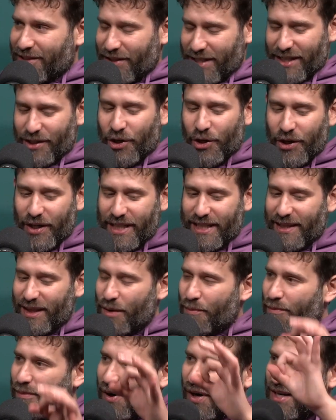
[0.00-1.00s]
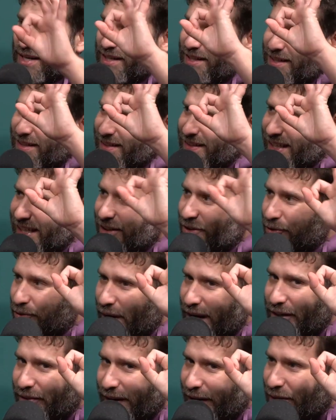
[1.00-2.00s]
just hooked in the button, like
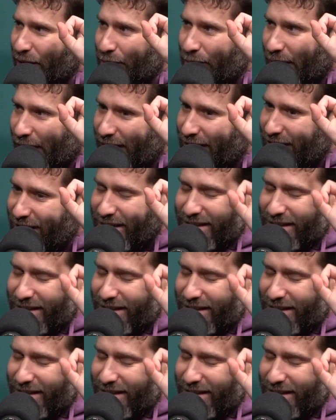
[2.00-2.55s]
right around the button.